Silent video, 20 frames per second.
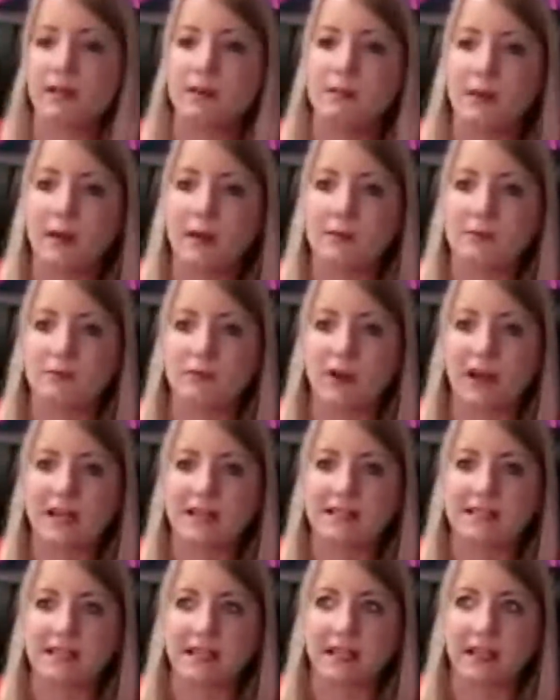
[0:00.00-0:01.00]
at my
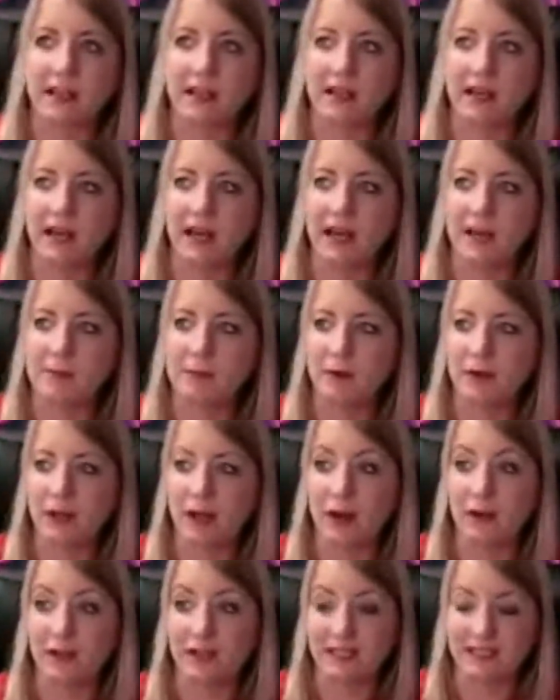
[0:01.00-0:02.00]
pricing and I put it
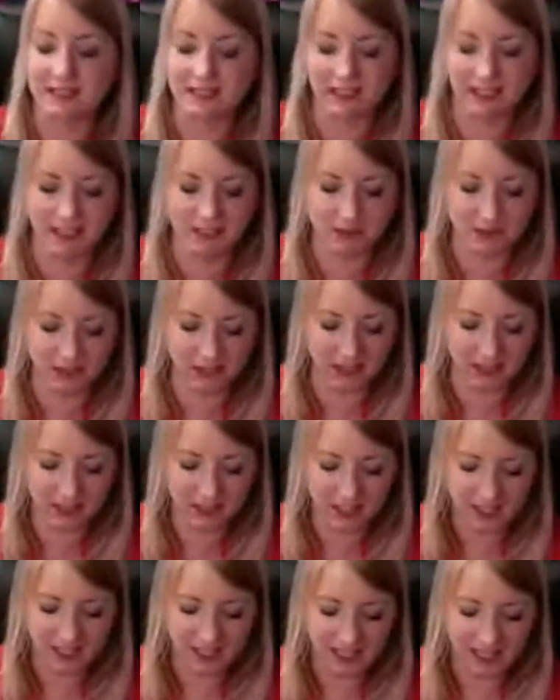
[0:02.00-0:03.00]
on LinkedIn actually.
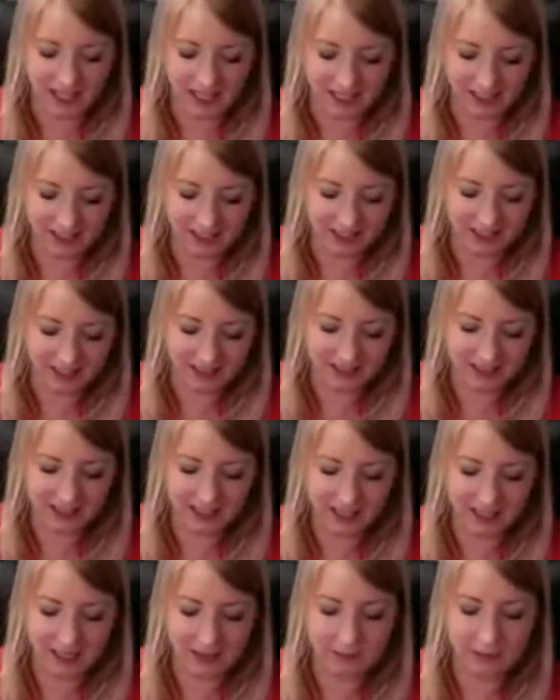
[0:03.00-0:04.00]
And
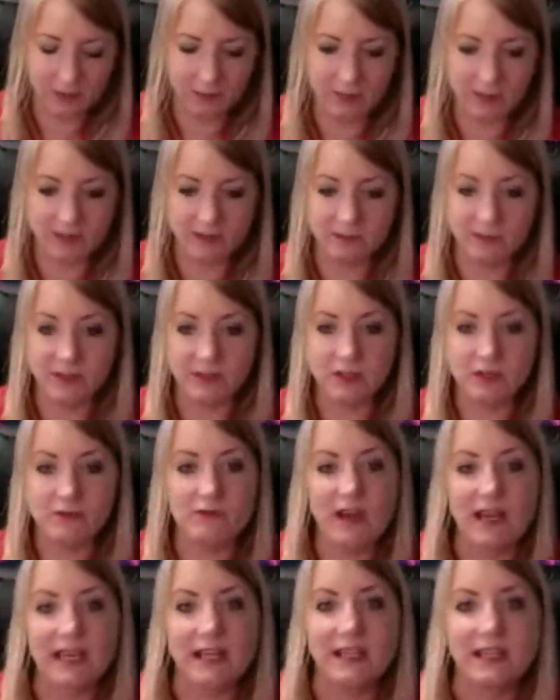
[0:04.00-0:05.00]
I put my new
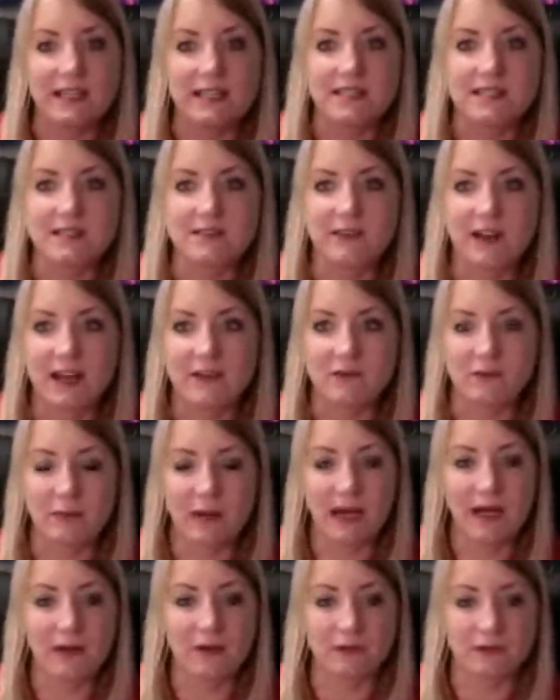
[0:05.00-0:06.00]
rate is £500
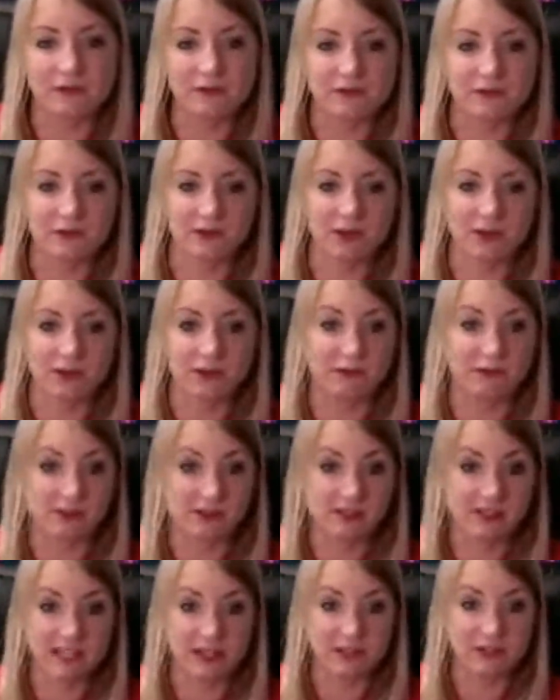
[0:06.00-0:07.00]
for a
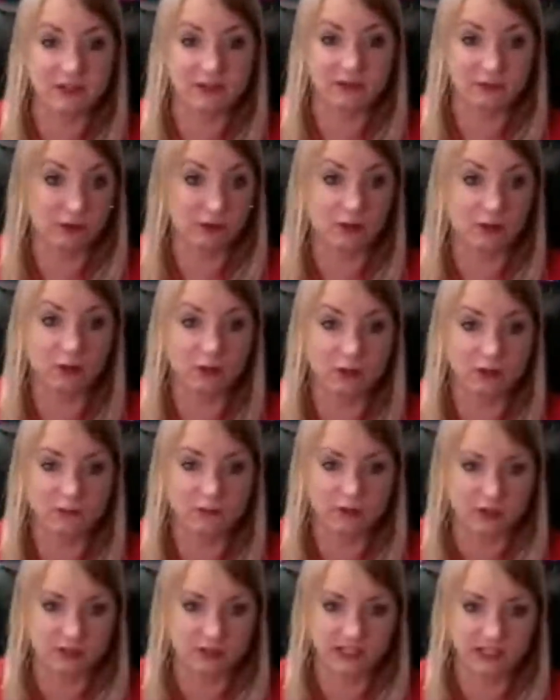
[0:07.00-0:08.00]
session, for a call,
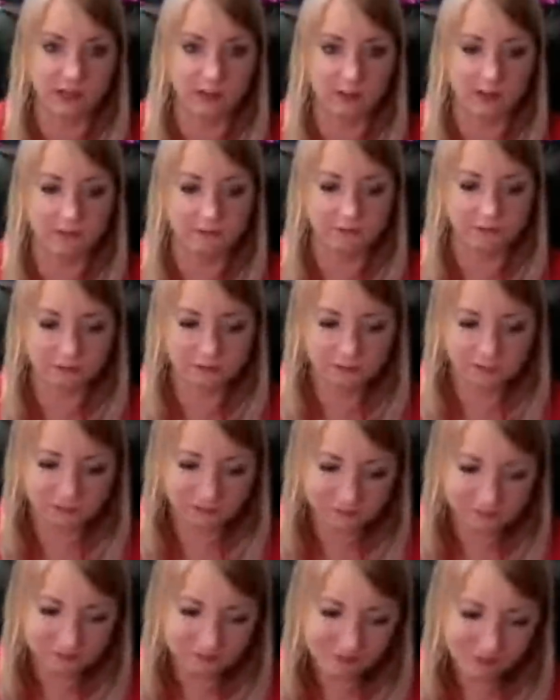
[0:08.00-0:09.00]
which is an hour.
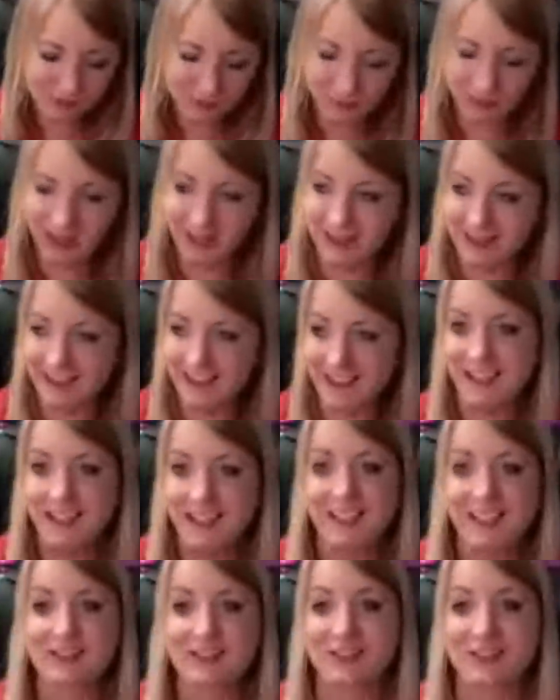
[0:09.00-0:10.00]
Well,
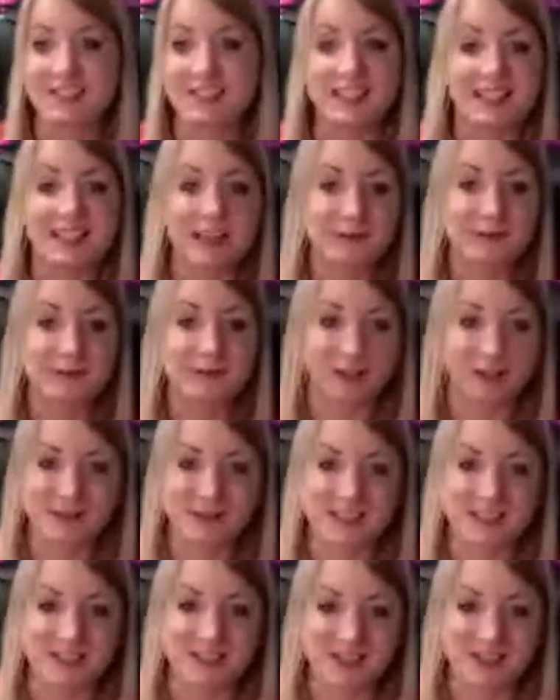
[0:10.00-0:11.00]
should have seen everyone lose
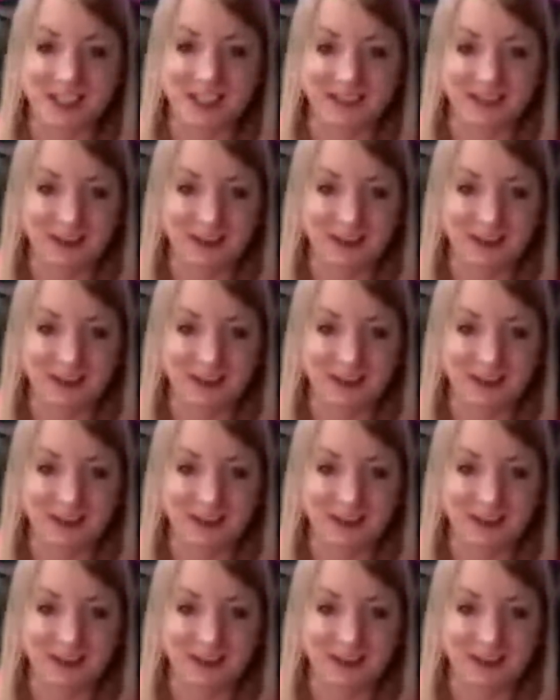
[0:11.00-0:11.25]
their shit in the